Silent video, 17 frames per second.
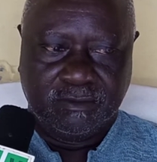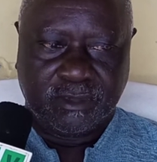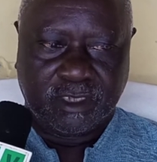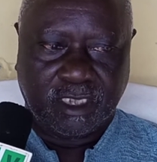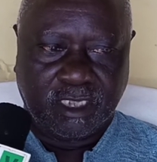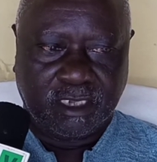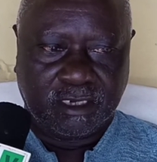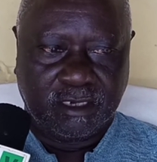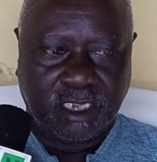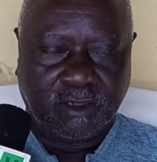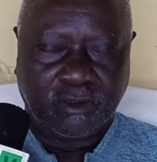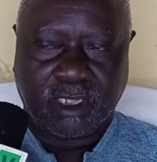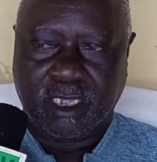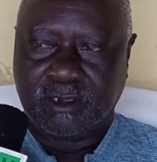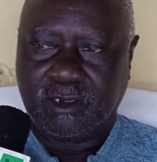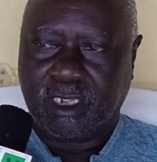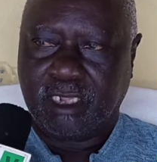Say near
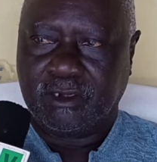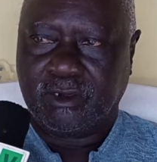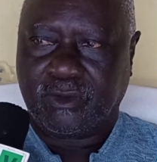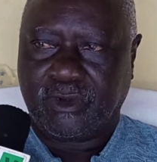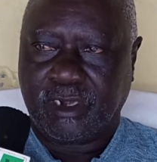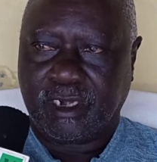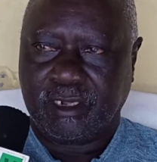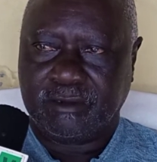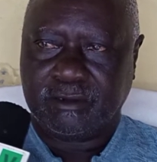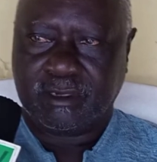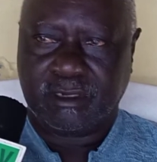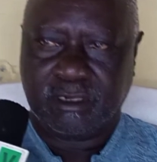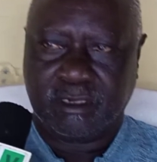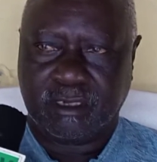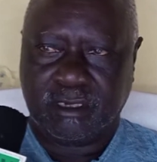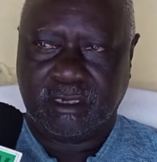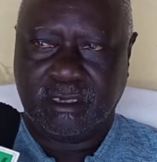can I no credit.
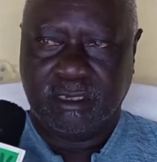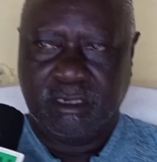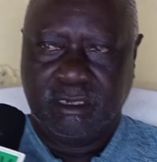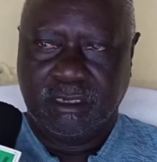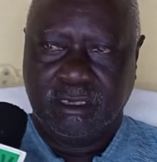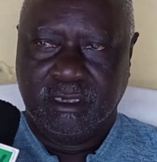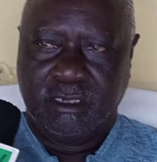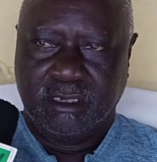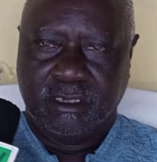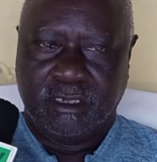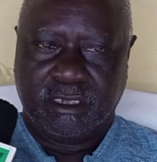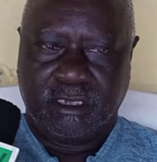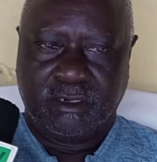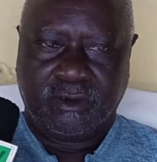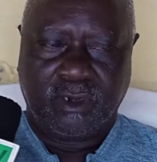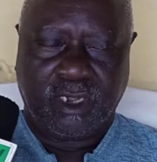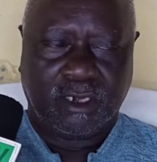
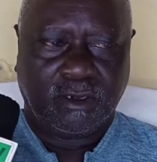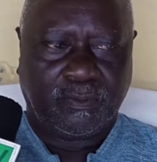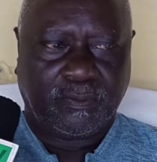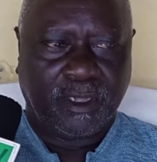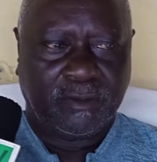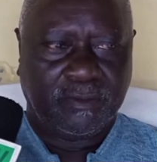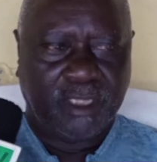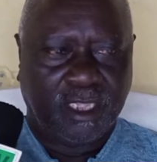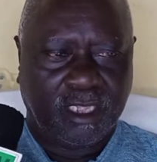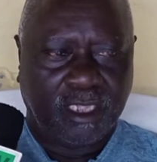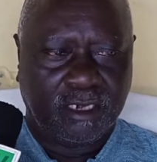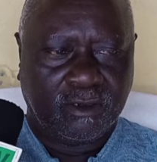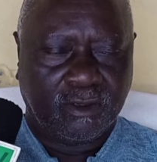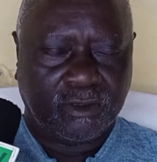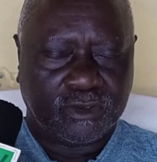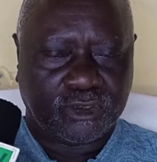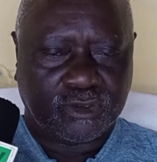No, no, Pabe,
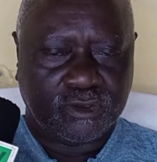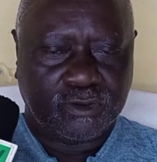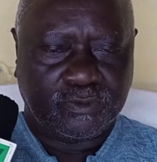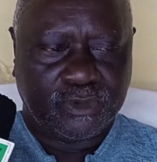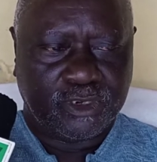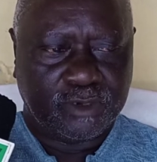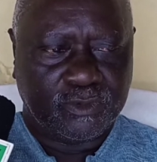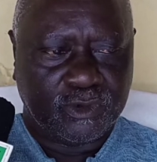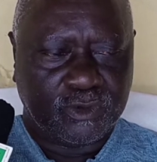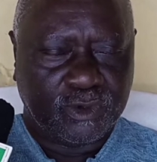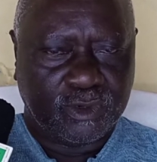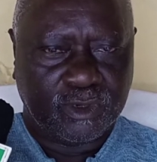no, so brim.